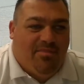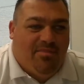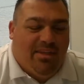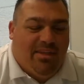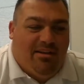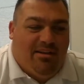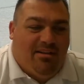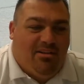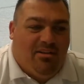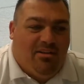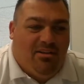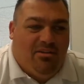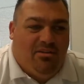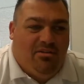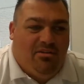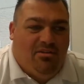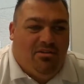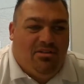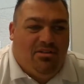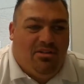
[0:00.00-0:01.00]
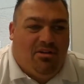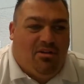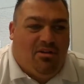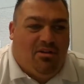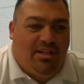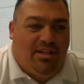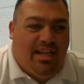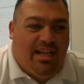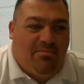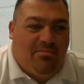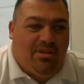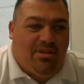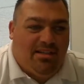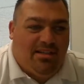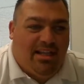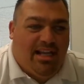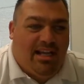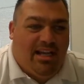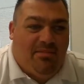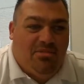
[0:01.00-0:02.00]
It includes on-campus
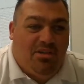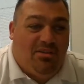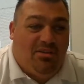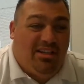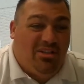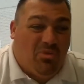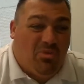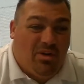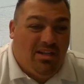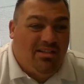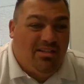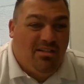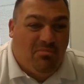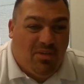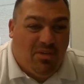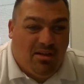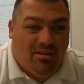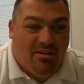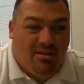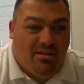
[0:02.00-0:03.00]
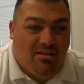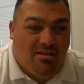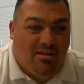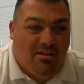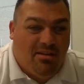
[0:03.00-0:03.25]
labs only twice a month,